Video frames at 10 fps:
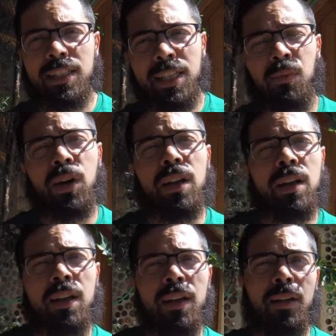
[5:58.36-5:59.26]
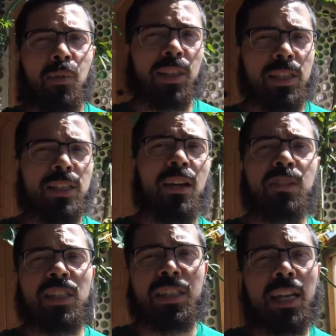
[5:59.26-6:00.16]
see what this
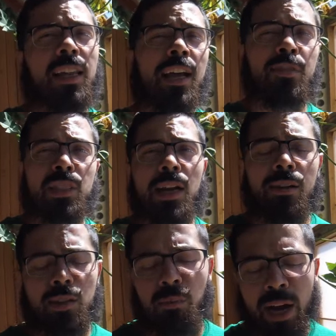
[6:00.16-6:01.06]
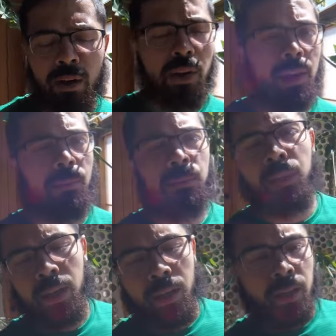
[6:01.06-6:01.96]
self-sustained lifestyle is about, and
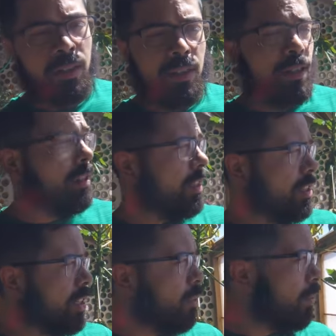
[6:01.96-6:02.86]
see what